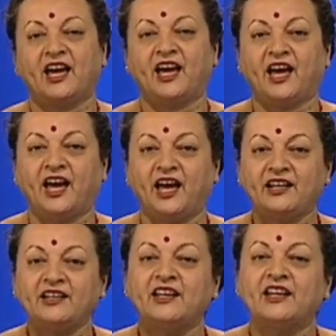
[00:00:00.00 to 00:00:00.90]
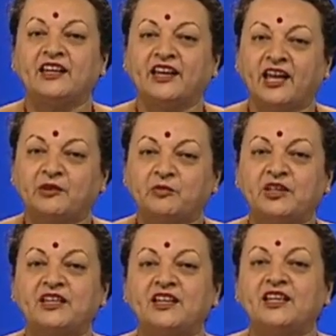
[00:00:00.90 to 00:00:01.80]
and can
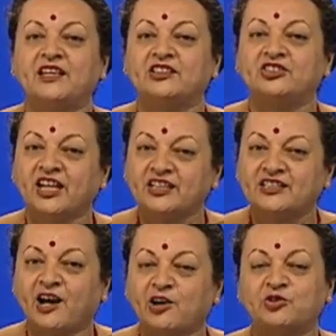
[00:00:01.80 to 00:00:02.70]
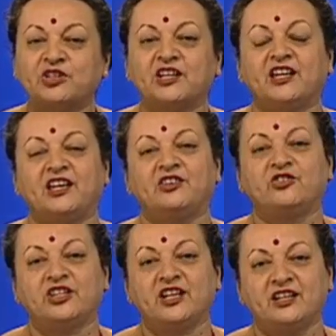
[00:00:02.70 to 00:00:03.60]
be checked out in
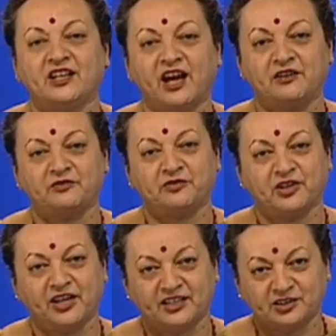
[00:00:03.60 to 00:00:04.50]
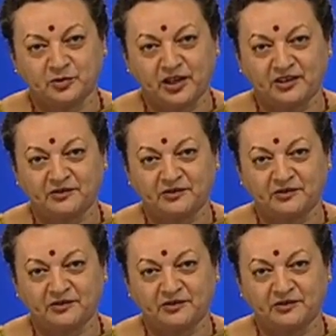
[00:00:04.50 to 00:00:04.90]
real life as well.